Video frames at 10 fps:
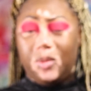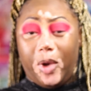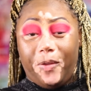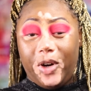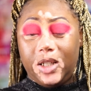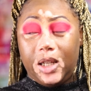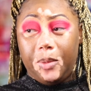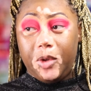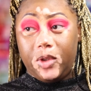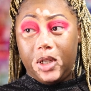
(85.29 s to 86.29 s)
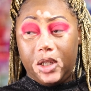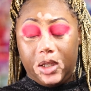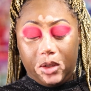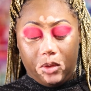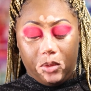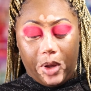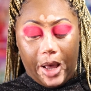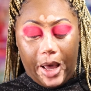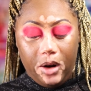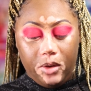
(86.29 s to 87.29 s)
My first time using this, so
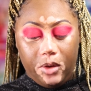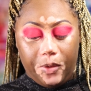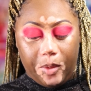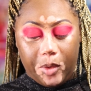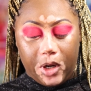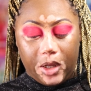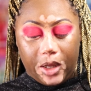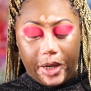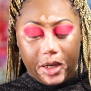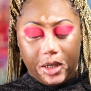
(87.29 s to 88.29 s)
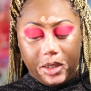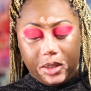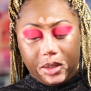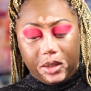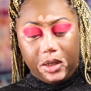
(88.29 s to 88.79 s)
I don't know if I'm going to like this.